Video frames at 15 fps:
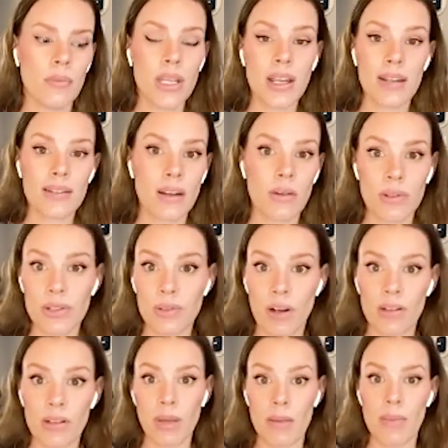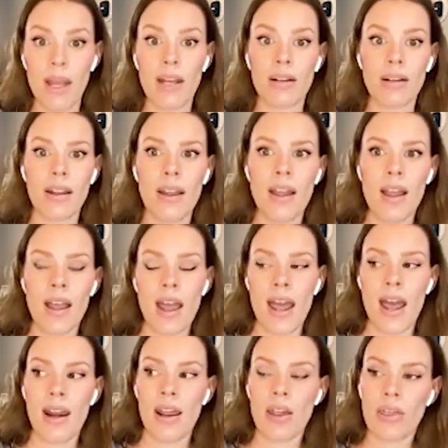because I was surrounded by men
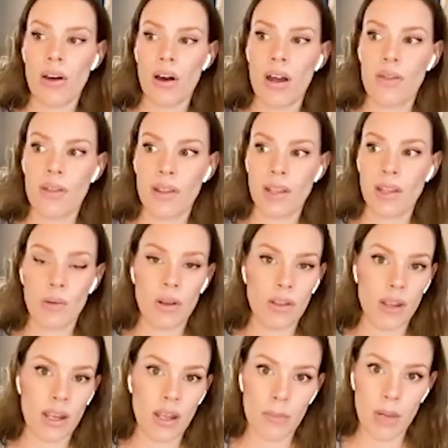and I thought that they would think